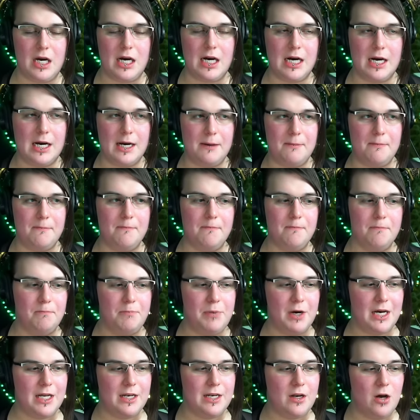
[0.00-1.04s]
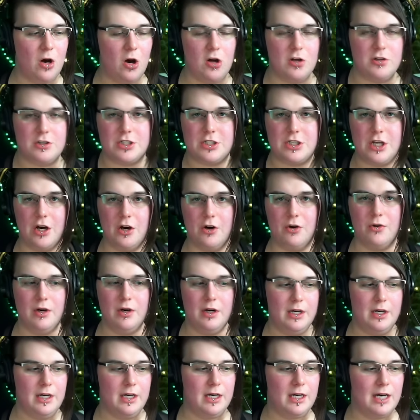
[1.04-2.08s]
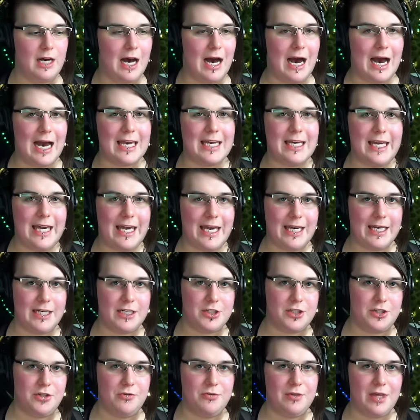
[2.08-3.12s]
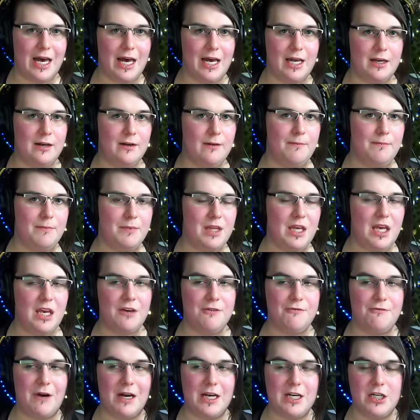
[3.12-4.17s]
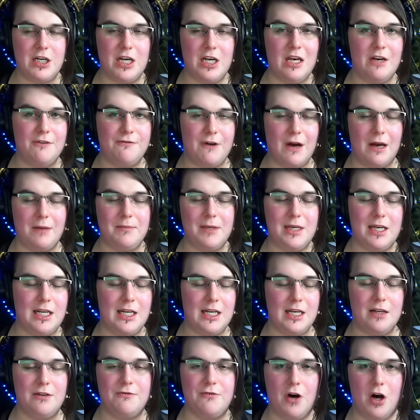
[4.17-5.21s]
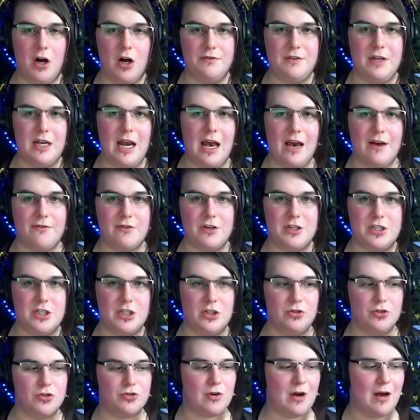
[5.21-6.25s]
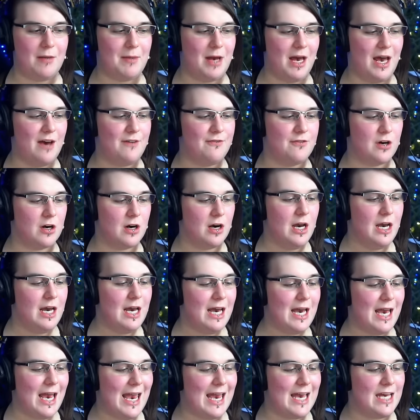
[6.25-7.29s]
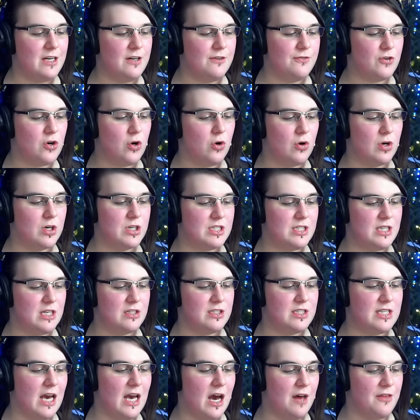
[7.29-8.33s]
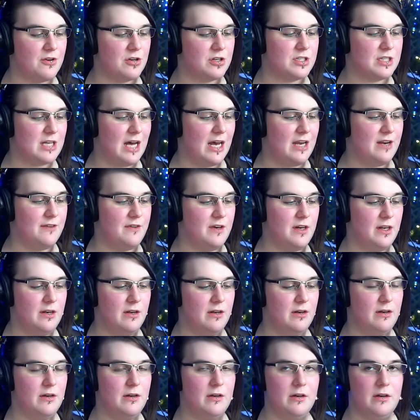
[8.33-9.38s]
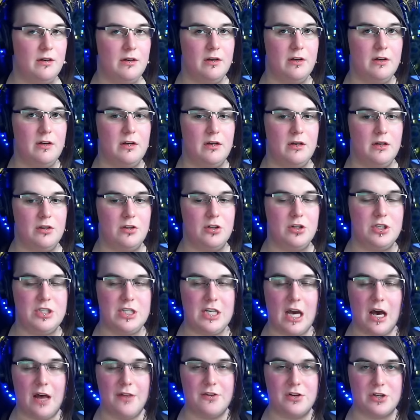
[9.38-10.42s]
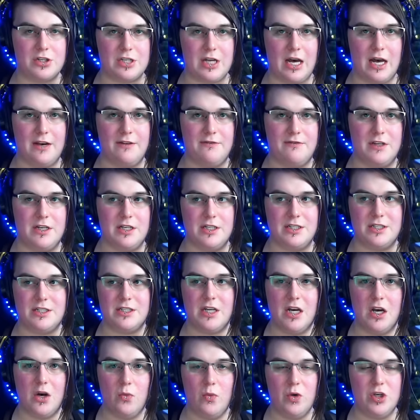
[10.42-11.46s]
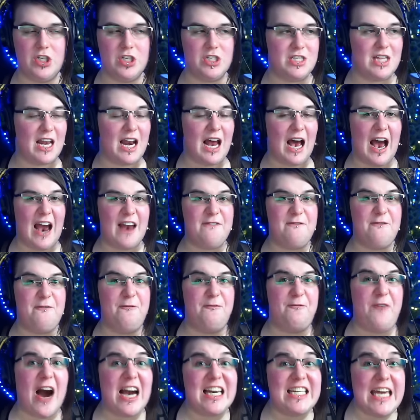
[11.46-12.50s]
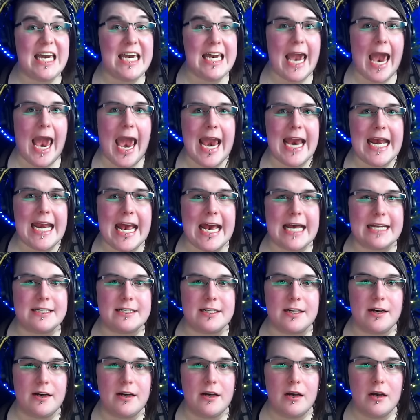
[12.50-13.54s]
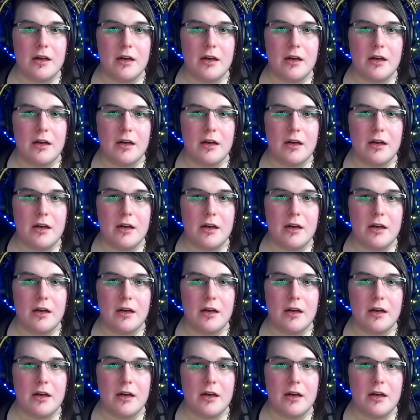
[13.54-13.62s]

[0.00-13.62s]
Um, but also, I can't do that if I if I'm getting involved in every single drama ever. And of course, there's the other side of it. There's the other side of this, which is that I fucking hate it.